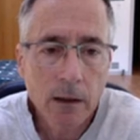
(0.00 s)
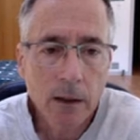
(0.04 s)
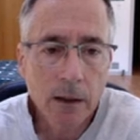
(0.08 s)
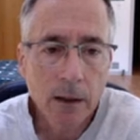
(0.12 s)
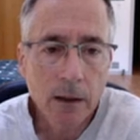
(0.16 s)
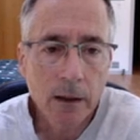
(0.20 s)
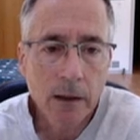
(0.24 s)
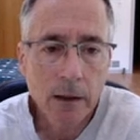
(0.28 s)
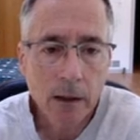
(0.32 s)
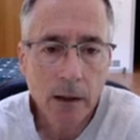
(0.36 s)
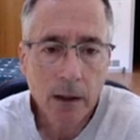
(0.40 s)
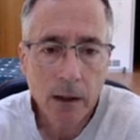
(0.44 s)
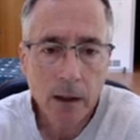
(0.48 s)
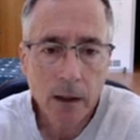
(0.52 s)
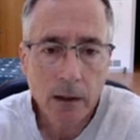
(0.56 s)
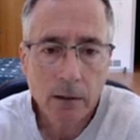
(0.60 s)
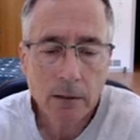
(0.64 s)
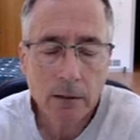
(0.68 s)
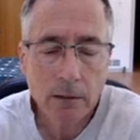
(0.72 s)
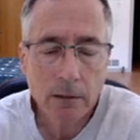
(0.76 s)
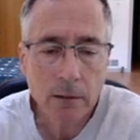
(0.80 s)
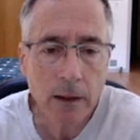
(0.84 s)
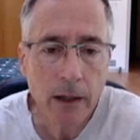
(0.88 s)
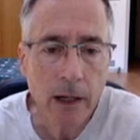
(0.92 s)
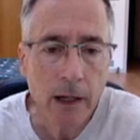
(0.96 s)
the
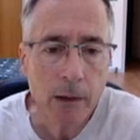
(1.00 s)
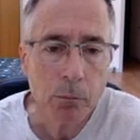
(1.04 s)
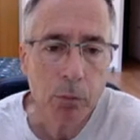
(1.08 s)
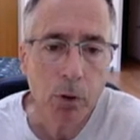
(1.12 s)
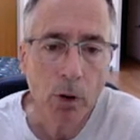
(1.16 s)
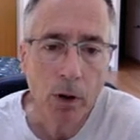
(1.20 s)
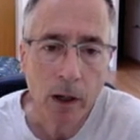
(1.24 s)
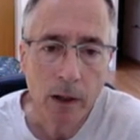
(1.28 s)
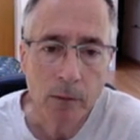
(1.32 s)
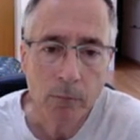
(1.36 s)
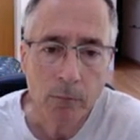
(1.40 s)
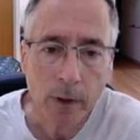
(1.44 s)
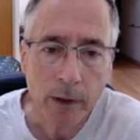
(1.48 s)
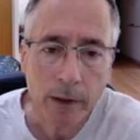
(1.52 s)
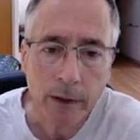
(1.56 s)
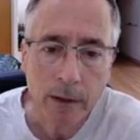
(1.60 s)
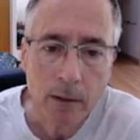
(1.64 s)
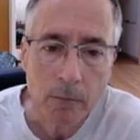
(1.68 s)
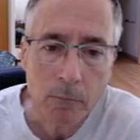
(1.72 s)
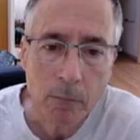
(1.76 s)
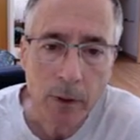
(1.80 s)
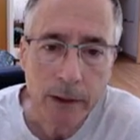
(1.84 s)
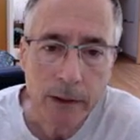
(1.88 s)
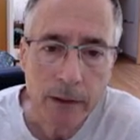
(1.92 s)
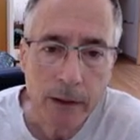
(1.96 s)
a pawn
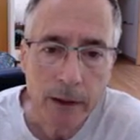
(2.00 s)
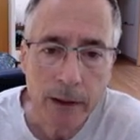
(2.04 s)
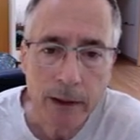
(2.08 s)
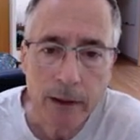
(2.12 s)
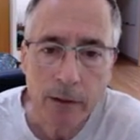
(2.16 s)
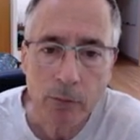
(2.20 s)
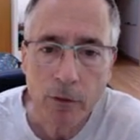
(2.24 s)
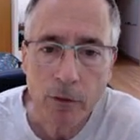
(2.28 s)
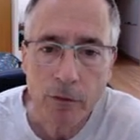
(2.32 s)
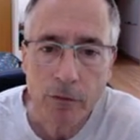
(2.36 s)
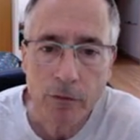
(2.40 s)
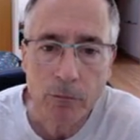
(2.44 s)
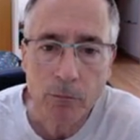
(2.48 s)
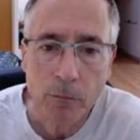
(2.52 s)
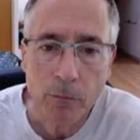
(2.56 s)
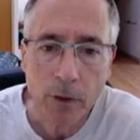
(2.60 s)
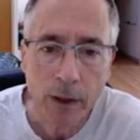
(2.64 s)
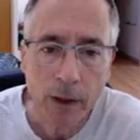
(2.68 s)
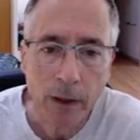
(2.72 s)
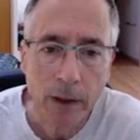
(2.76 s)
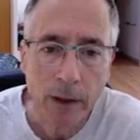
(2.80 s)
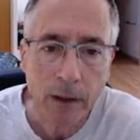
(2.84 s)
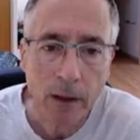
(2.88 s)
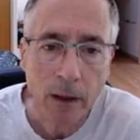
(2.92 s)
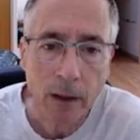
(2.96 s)
by taking with
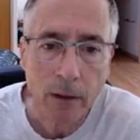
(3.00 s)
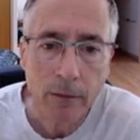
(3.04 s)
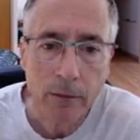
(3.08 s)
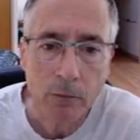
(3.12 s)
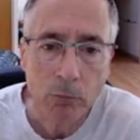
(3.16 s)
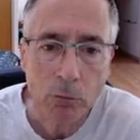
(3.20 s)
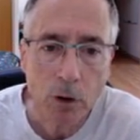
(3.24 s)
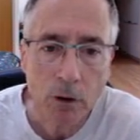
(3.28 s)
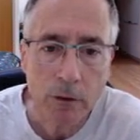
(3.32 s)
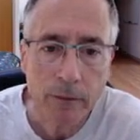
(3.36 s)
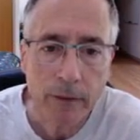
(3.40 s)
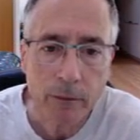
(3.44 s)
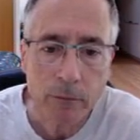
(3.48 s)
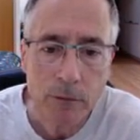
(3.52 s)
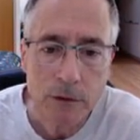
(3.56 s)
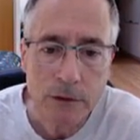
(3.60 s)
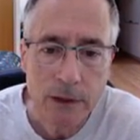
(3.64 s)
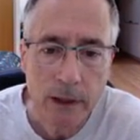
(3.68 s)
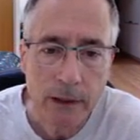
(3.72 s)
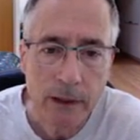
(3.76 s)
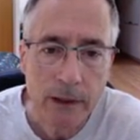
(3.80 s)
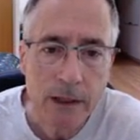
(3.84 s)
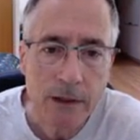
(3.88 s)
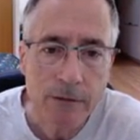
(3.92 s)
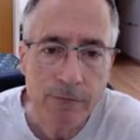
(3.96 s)
my rook that was
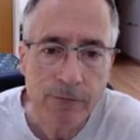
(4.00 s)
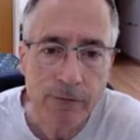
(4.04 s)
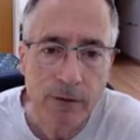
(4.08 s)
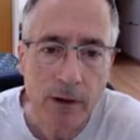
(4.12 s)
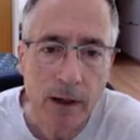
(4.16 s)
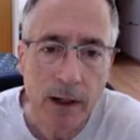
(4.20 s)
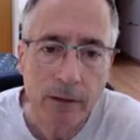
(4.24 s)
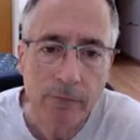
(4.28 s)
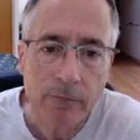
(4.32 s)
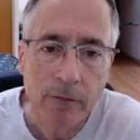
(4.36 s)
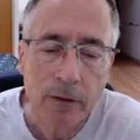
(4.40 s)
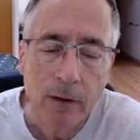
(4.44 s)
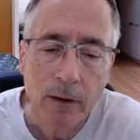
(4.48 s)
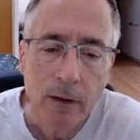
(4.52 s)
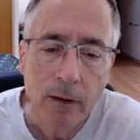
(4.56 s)
on e5.